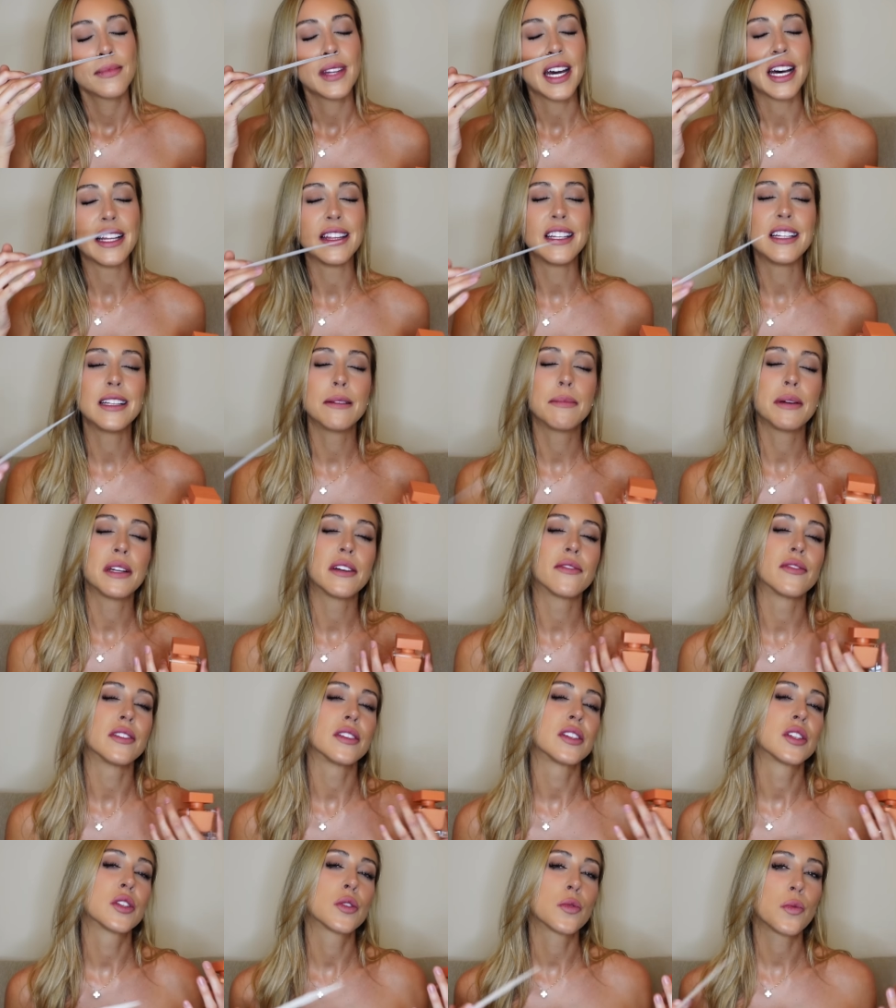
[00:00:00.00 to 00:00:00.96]
a little bit of
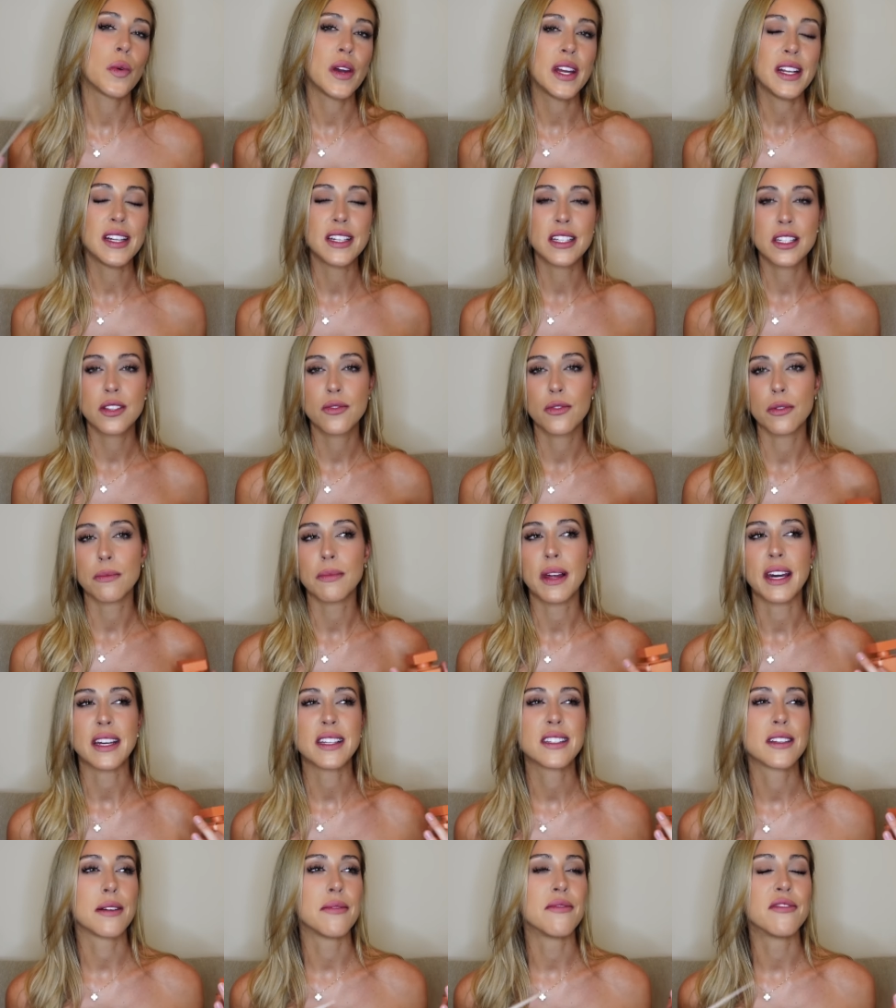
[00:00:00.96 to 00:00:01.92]
a sweetness from
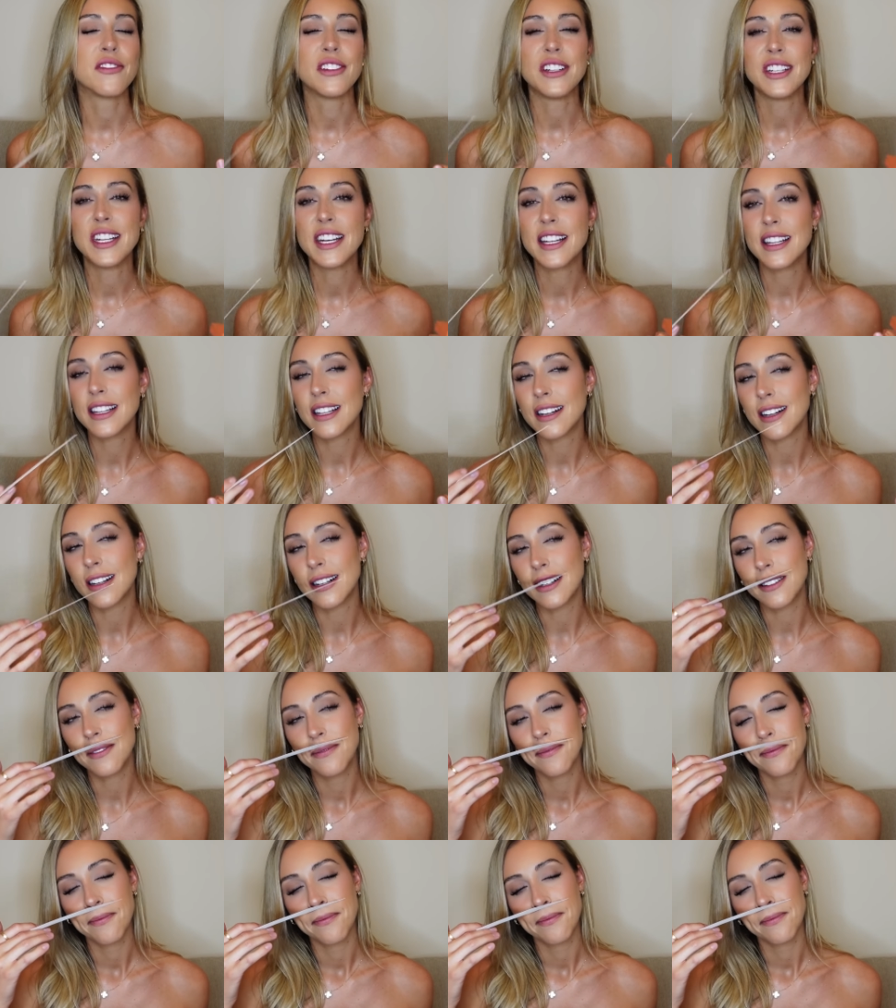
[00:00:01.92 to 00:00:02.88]
like some
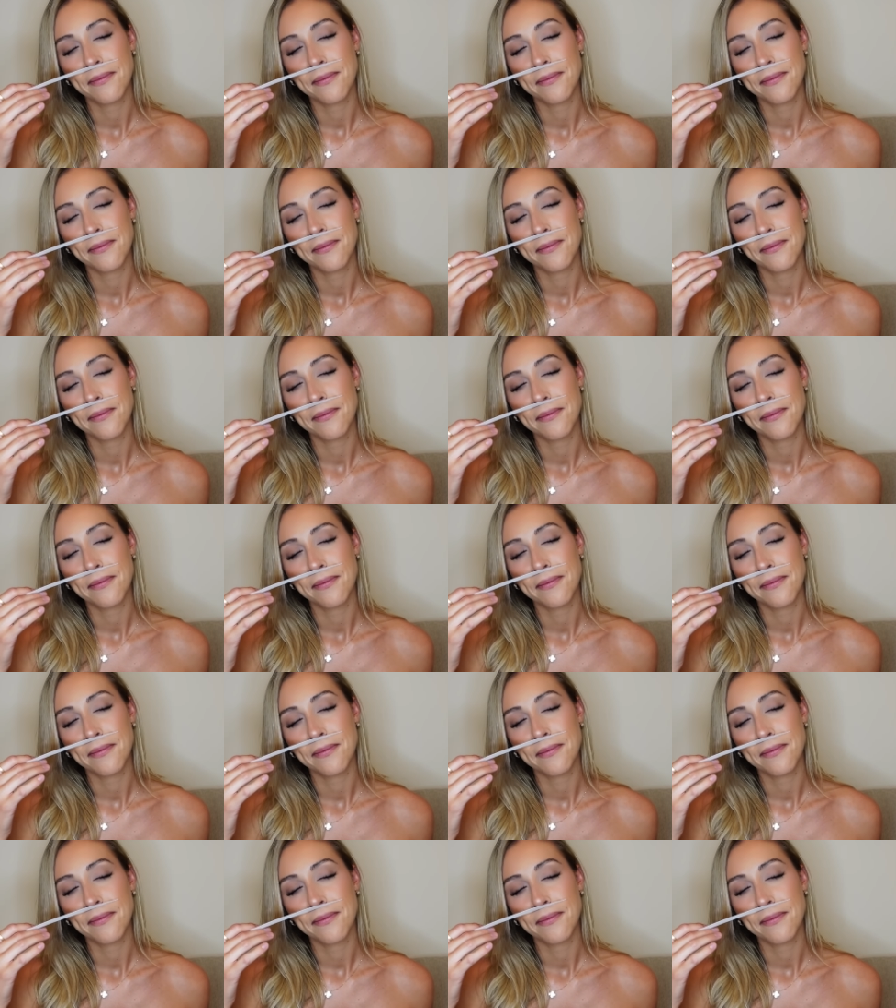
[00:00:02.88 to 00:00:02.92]
vanilla.